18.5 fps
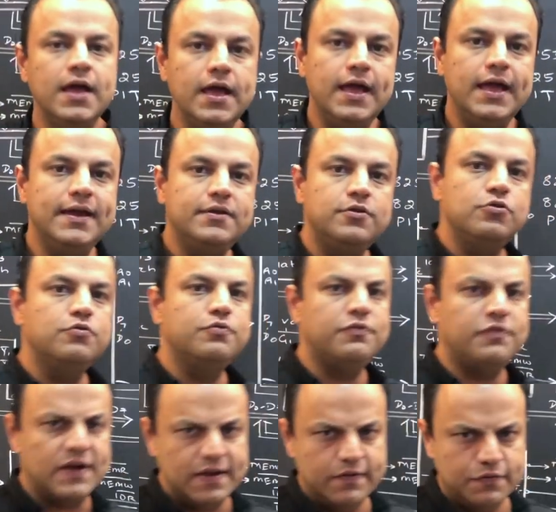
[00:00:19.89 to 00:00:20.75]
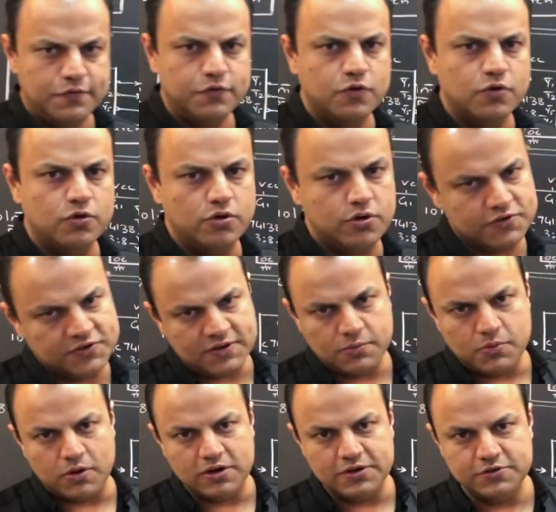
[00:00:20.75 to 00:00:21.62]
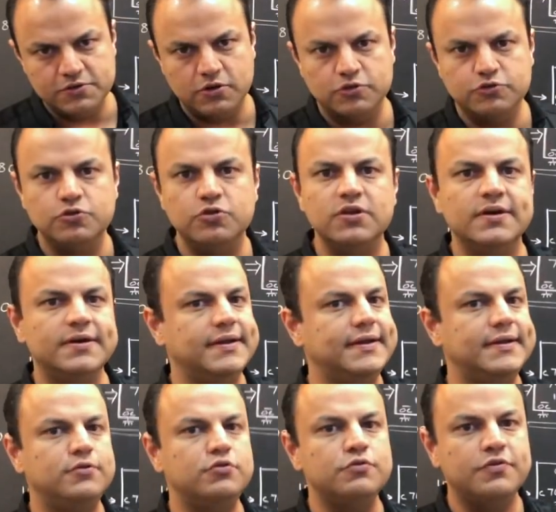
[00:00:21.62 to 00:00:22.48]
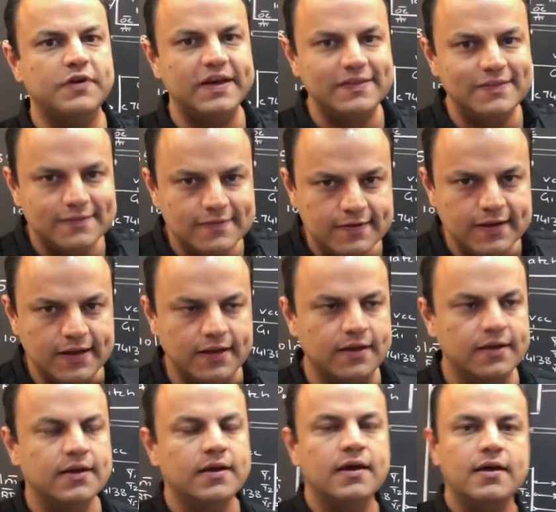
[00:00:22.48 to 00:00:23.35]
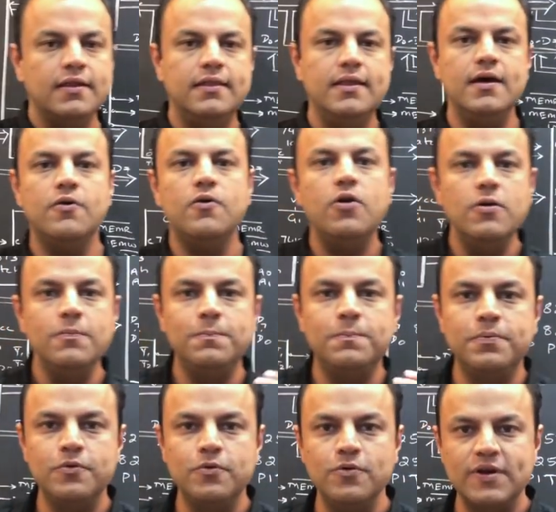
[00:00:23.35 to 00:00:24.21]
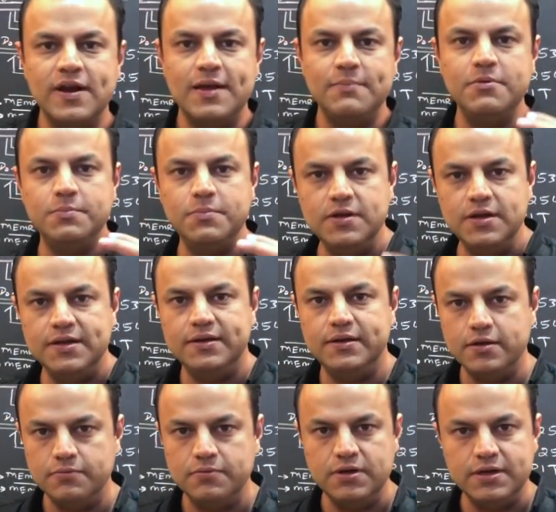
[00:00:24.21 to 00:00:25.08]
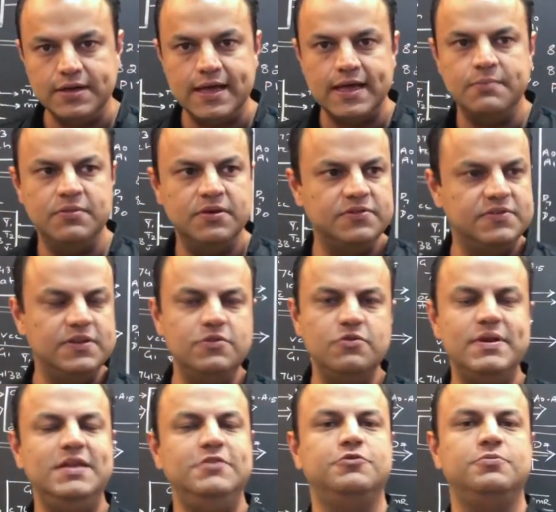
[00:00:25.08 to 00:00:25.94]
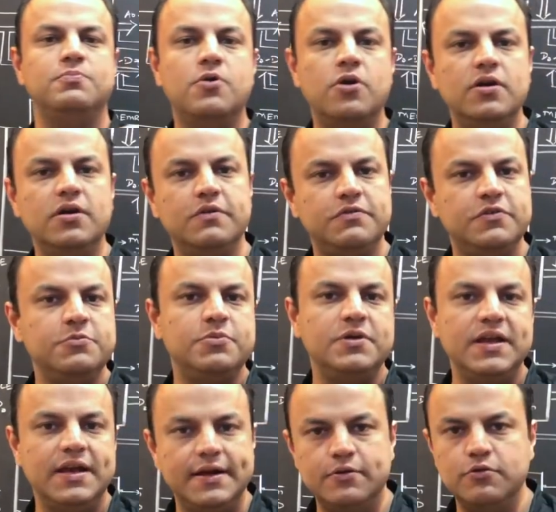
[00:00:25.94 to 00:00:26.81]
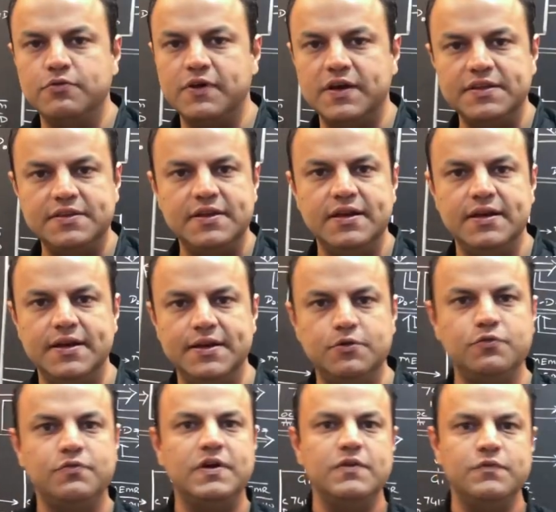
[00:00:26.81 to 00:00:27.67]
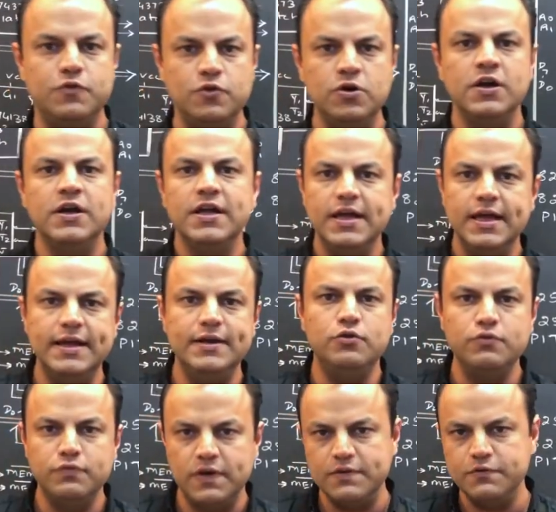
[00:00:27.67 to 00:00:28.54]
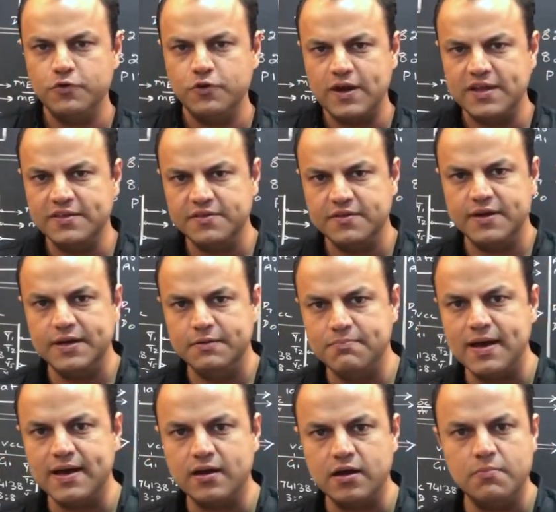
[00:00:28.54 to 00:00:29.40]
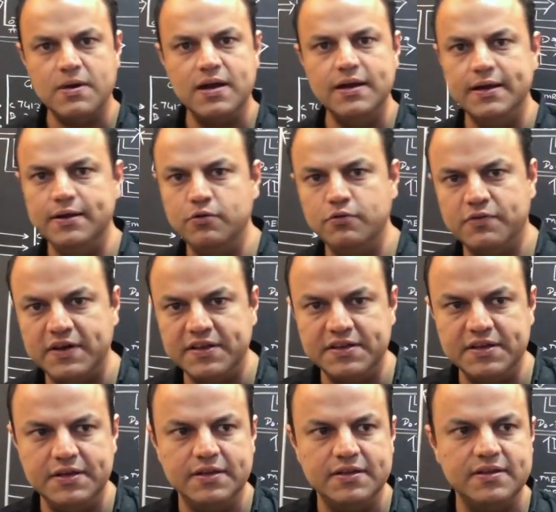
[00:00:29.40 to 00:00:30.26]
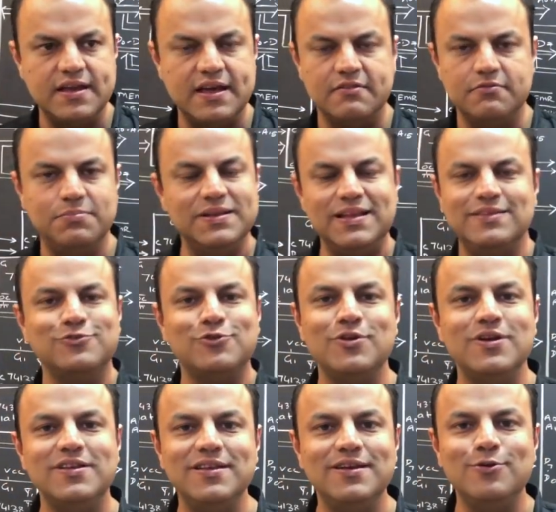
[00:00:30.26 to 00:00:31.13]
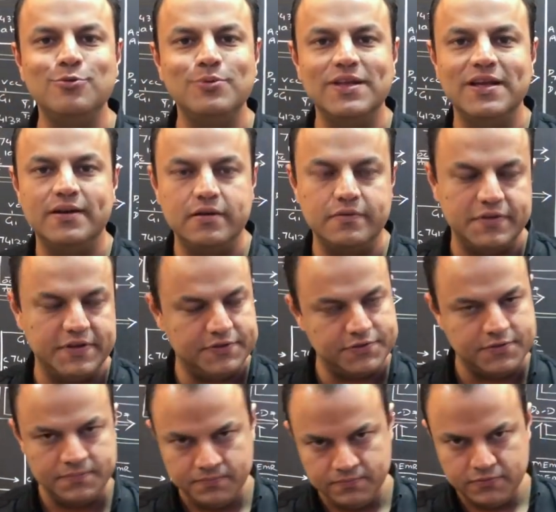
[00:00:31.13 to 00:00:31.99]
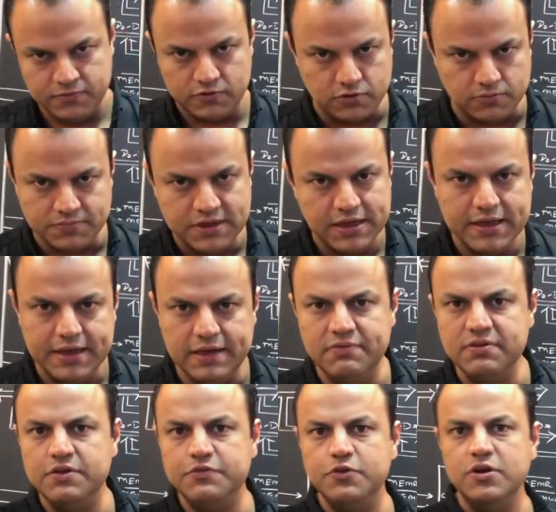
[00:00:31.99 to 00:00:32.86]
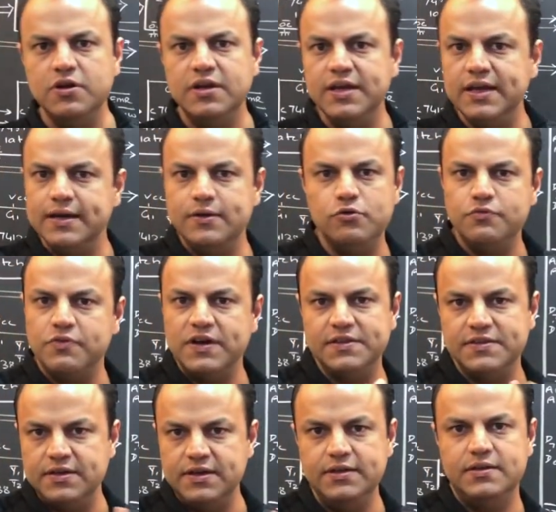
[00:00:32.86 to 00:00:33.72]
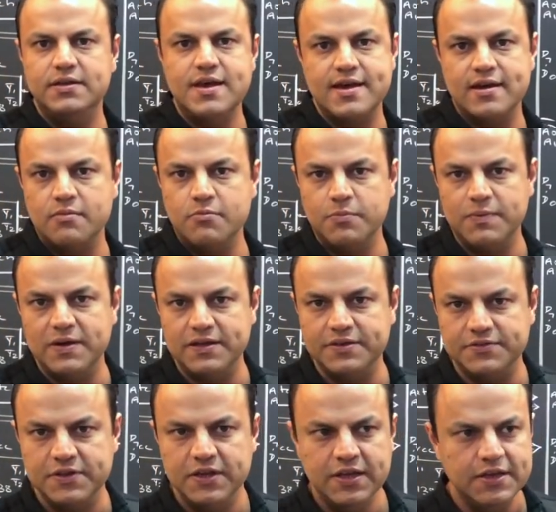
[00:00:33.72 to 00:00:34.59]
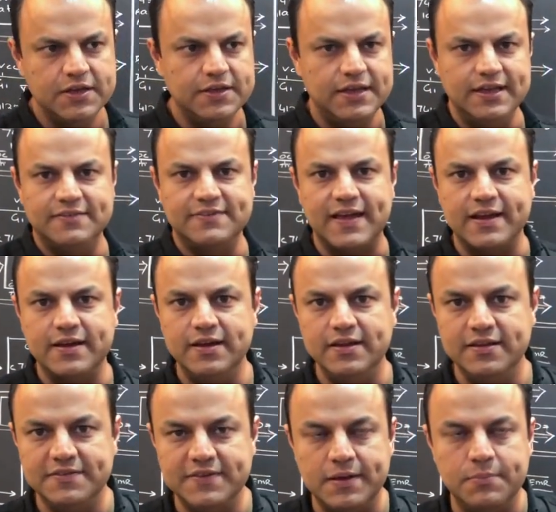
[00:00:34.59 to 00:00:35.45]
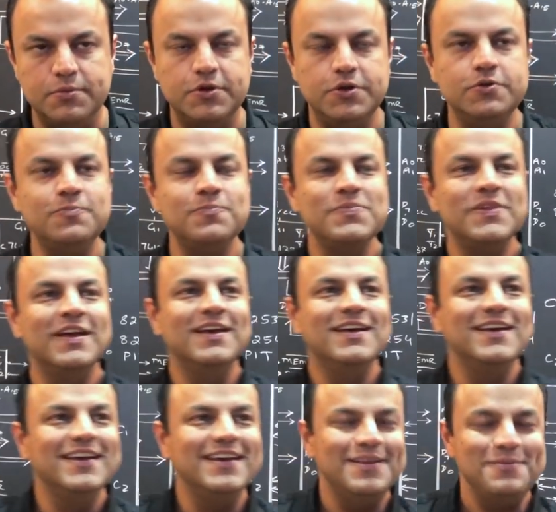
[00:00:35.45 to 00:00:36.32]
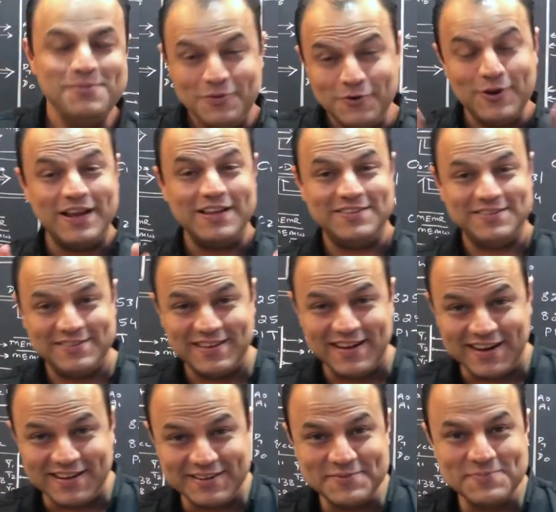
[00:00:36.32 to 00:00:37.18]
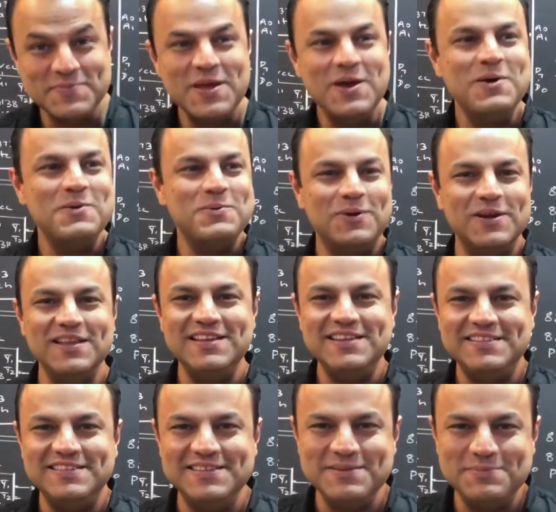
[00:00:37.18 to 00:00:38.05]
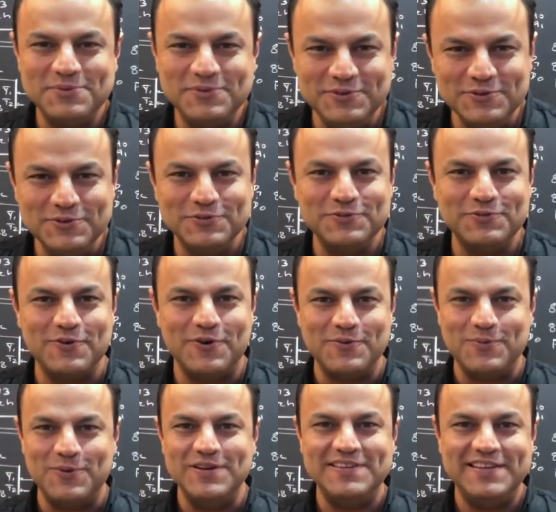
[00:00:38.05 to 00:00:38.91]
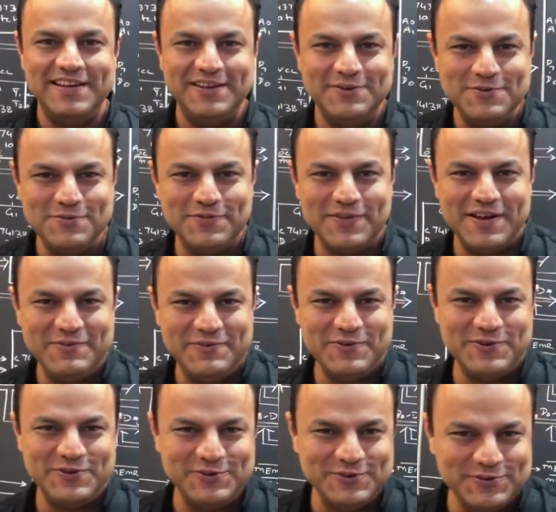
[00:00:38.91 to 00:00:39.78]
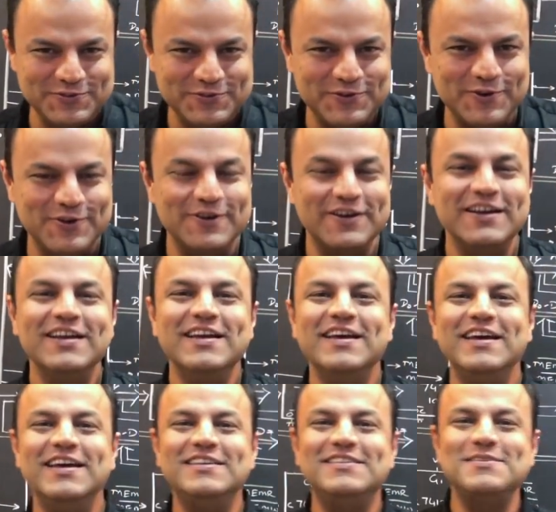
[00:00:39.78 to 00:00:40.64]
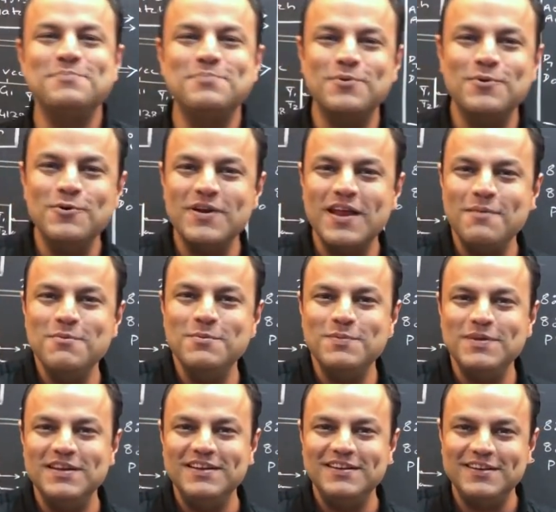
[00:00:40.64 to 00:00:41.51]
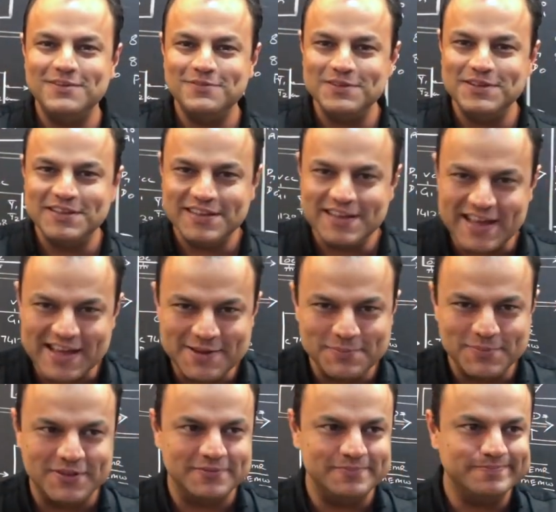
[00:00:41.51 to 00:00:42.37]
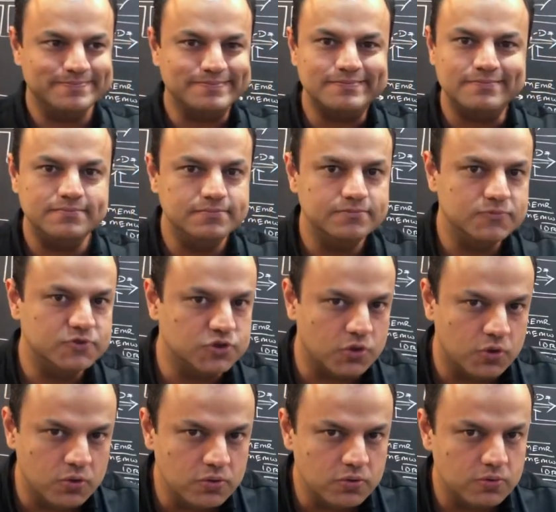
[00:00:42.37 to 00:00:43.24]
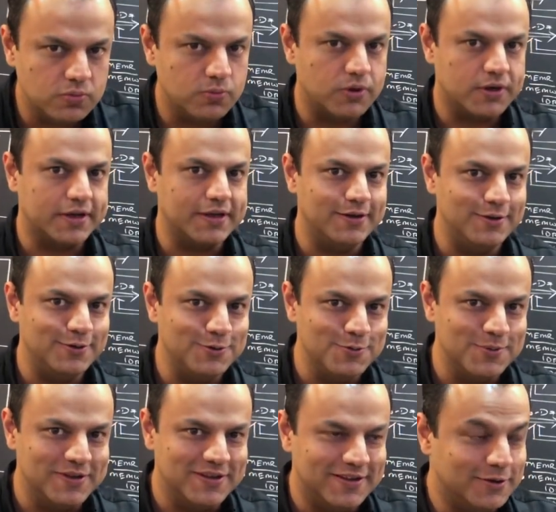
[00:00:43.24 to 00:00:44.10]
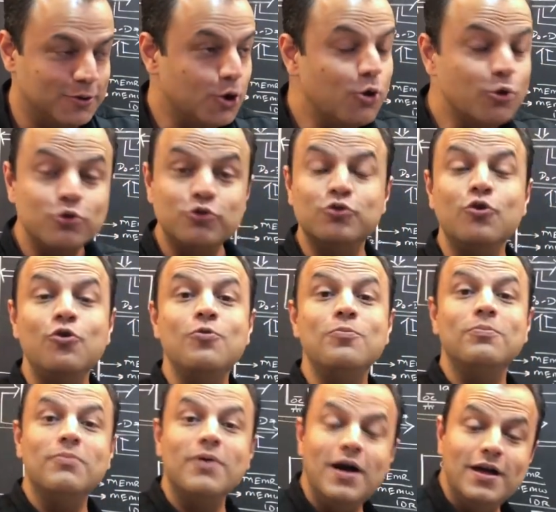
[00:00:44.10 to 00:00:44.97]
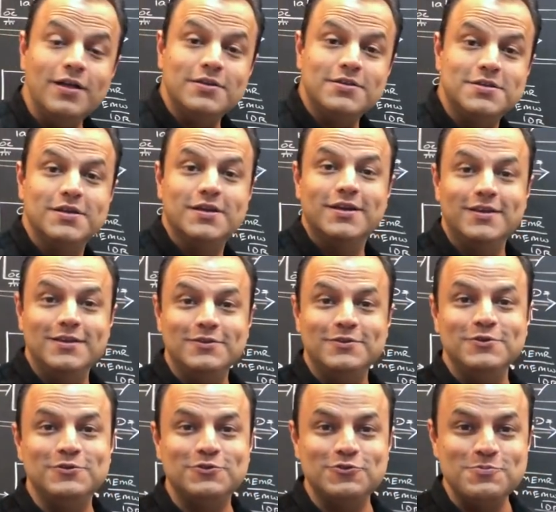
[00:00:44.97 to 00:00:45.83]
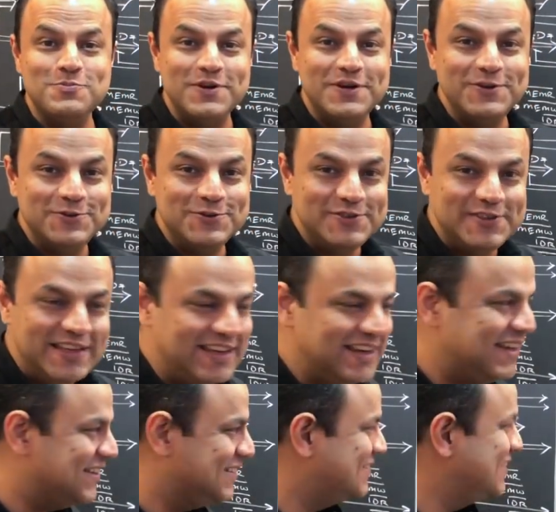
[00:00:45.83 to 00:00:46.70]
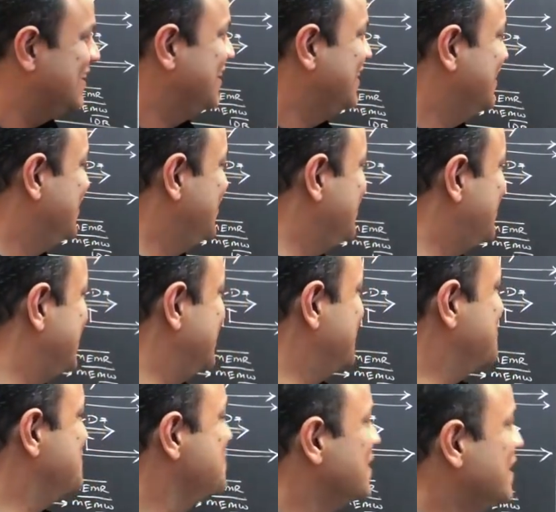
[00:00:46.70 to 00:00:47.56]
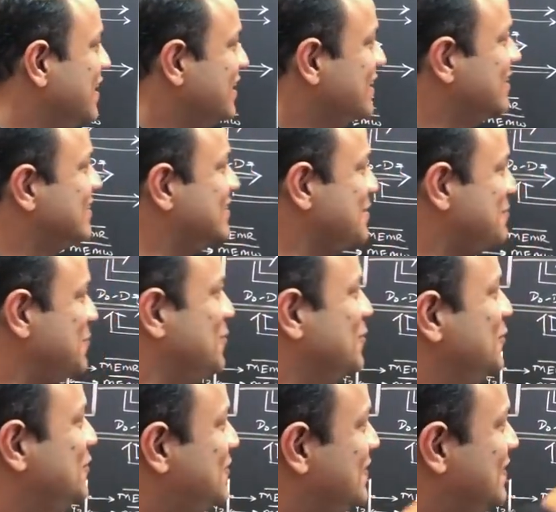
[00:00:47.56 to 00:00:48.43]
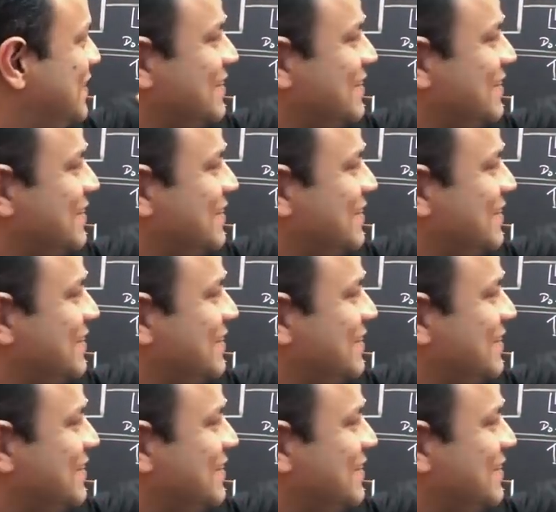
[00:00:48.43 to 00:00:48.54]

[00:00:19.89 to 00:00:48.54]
8254, some colleges also learn 8253. They are called programmable interval timers. There's a very small difference between 8253 and 8254. 8254 has a readback command, 8253 doesn't have, but that's got nothing to do with the interface. So even if you're learning 8253, the diagram applies exactly the same to you. Before I start, what are these chips used for? What is 8254 used for? It's a programmable interval timer. So what can you do with it? So much. It is used to produce delays. Look here. Suppose